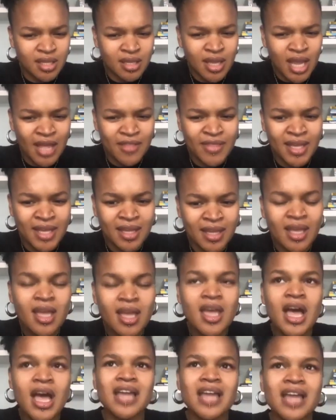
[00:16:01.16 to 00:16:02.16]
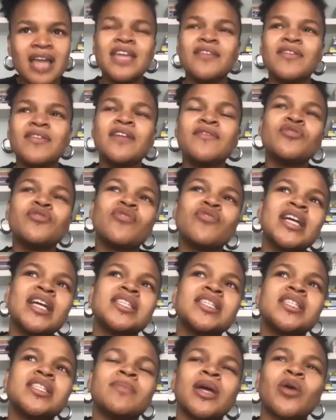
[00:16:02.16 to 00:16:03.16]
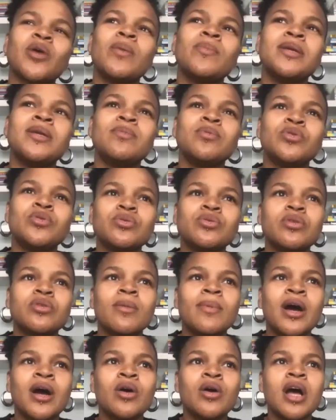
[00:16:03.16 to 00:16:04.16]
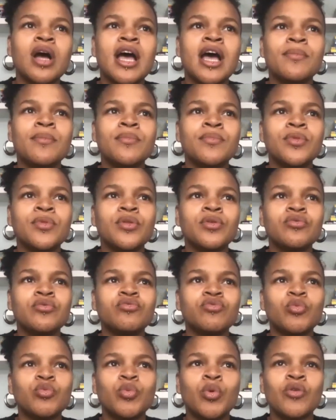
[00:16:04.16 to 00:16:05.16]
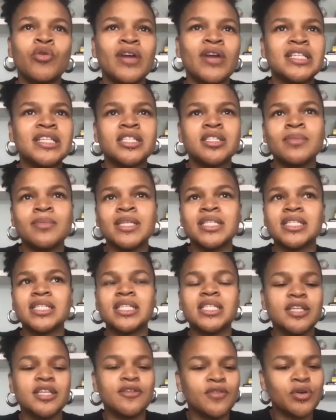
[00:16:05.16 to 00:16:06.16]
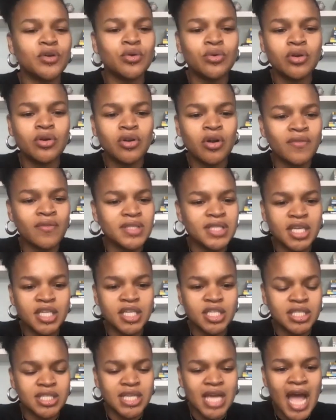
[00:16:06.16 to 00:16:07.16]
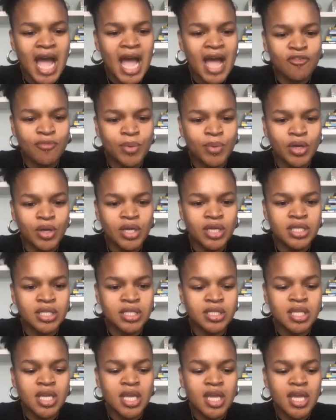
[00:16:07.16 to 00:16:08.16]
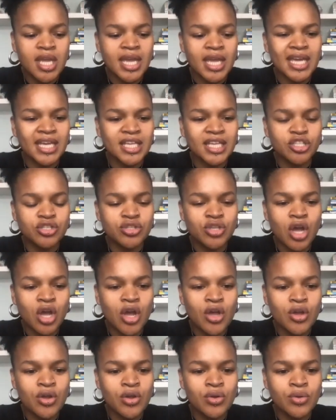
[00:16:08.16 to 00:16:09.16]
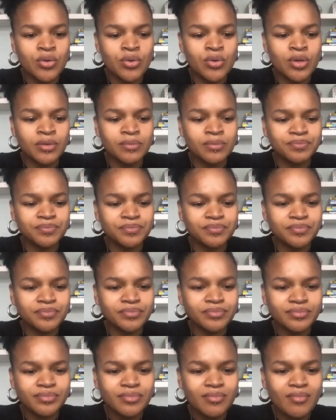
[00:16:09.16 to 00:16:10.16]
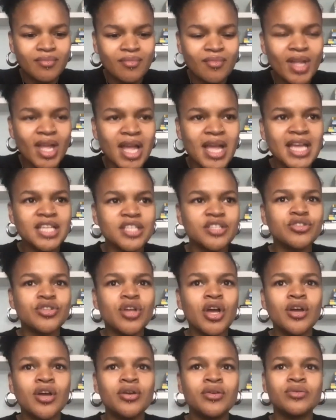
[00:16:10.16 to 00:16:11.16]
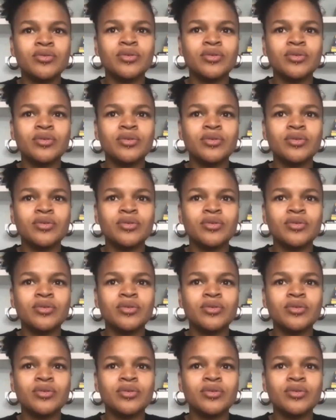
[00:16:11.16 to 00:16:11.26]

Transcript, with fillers: i think i think even racism like when people talk about um what racism is it's a difficult conversation to have because it's so it's so